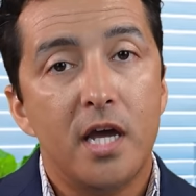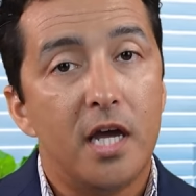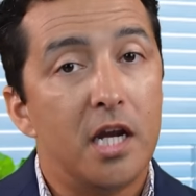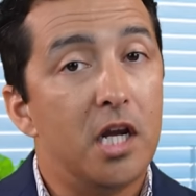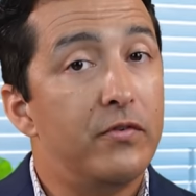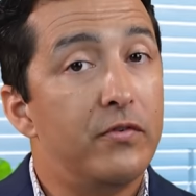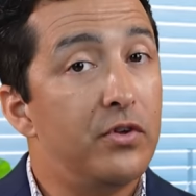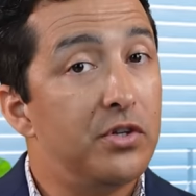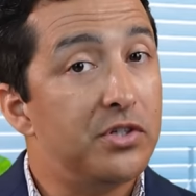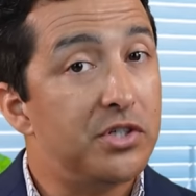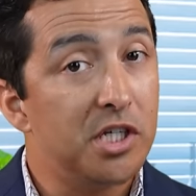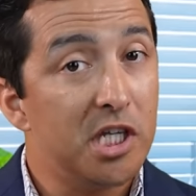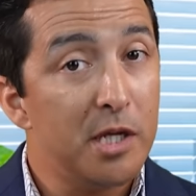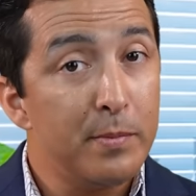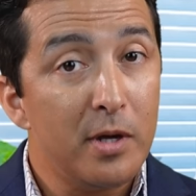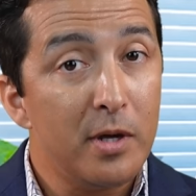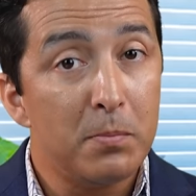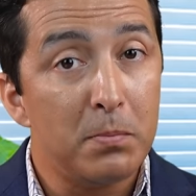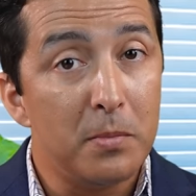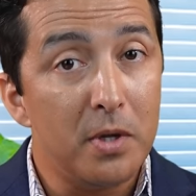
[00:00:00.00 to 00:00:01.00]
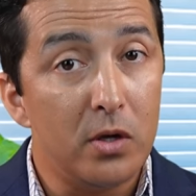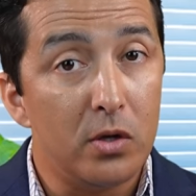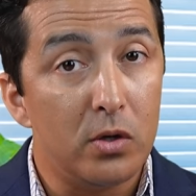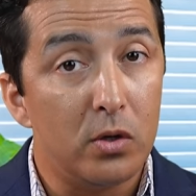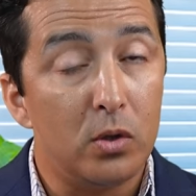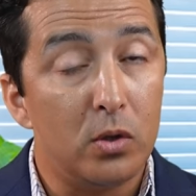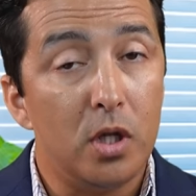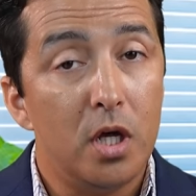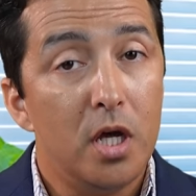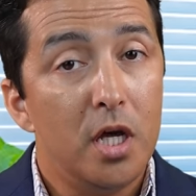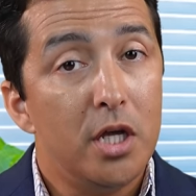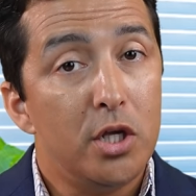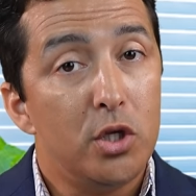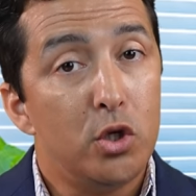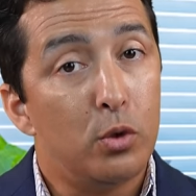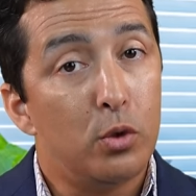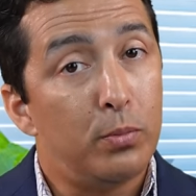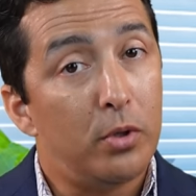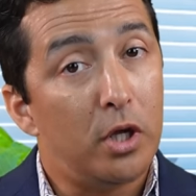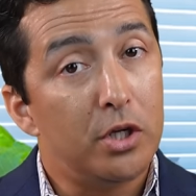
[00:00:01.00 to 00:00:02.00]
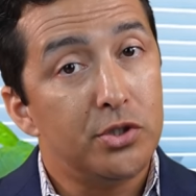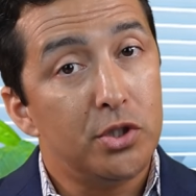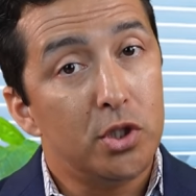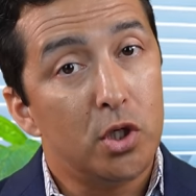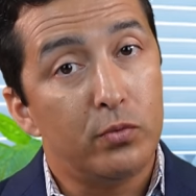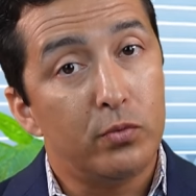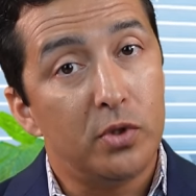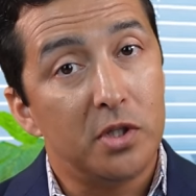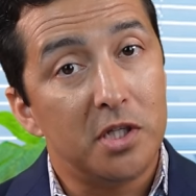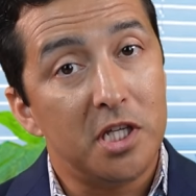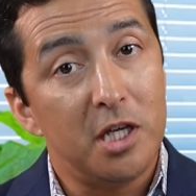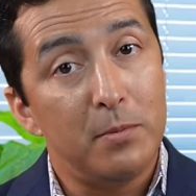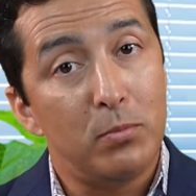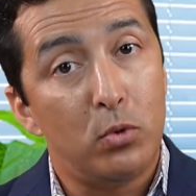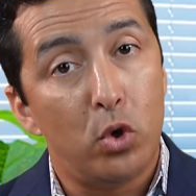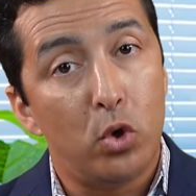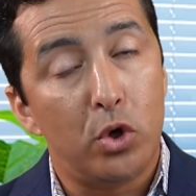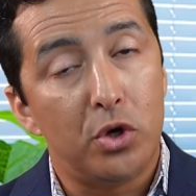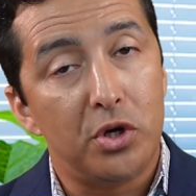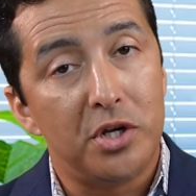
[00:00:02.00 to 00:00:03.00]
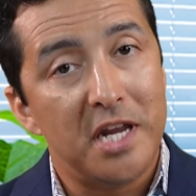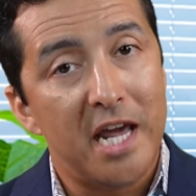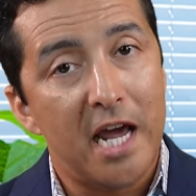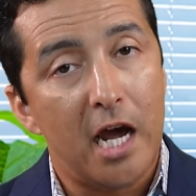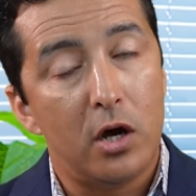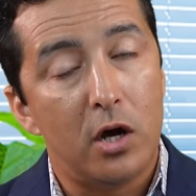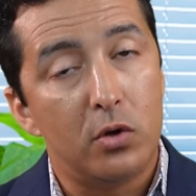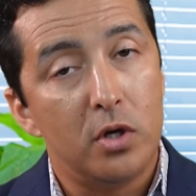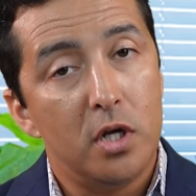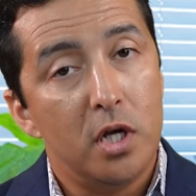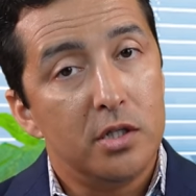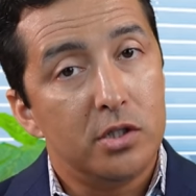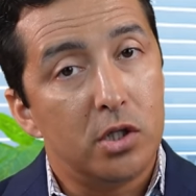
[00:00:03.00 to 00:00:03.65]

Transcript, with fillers: And if you skip a meal, your blood sugar will keep going down.